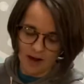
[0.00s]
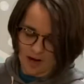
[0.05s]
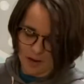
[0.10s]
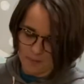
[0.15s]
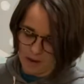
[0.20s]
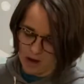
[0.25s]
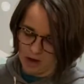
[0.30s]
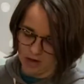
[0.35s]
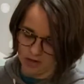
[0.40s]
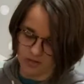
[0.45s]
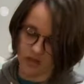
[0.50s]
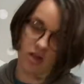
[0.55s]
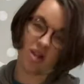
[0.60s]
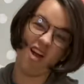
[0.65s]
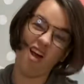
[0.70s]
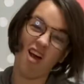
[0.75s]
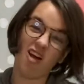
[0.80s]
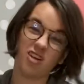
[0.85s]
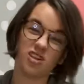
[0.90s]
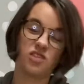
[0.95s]
apart the
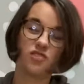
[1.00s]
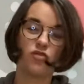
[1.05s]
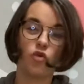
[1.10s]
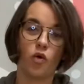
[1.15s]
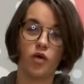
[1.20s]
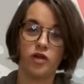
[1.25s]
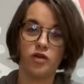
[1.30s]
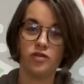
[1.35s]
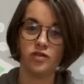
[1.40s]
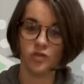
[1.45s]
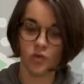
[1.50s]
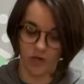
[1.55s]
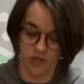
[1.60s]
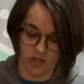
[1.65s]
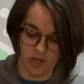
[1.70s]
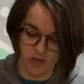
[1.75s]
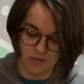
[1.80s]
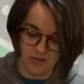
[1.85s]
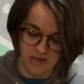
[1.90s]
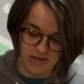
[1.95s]
cards for you, so it
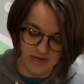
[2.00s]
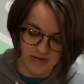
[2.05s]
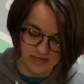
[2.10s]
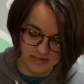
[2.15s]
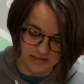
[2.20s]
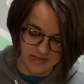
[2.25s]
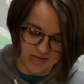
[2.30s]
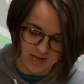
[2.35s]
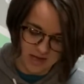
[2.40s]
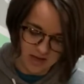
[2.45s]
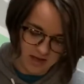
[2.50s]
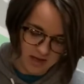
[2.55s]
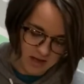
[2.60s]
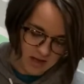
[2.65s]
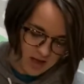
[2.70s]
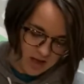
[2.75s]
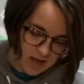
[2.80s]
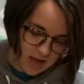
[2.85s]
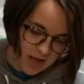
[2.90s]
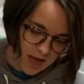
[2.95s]
should be easy.
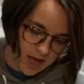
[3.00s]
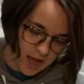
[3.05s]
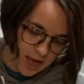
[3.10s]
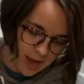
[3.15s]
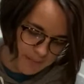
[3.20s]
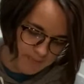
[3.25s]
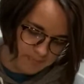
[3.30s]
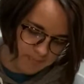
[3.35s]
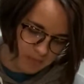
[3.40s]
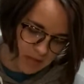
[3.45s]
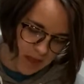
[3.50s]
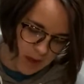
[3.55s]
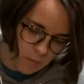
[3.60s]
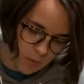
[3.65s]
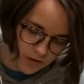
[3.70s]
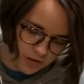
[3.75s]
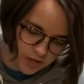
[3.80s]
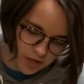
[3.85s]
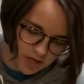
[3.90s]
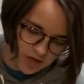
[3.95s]
And
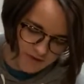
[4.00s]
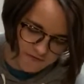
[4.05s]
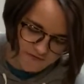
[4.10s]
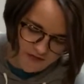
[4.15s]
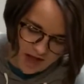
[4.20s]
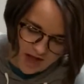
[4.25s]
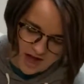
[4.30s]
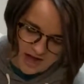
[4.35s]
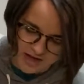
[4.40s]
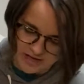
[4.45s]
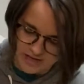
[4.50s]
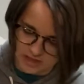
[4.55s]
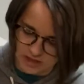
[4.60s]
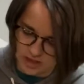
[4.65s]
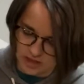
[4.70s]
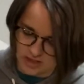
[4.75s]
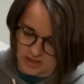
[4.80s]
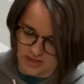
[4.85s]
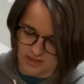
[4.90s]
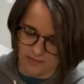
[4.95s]
what you're gonna find is
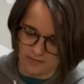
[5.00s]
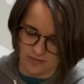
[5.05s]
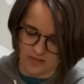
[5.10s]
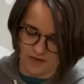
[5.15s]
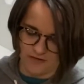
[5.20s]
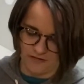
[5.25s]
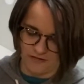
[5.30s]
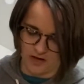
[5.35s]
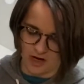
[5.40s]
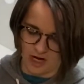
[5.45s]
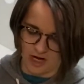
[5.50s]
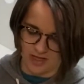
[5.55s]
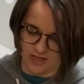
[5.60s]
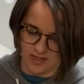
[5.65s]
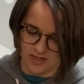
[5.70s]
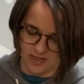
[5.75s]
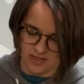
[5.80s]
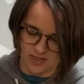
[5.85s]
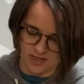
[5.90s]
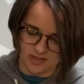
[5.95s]
just some
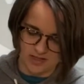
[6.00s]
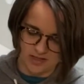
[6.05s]
different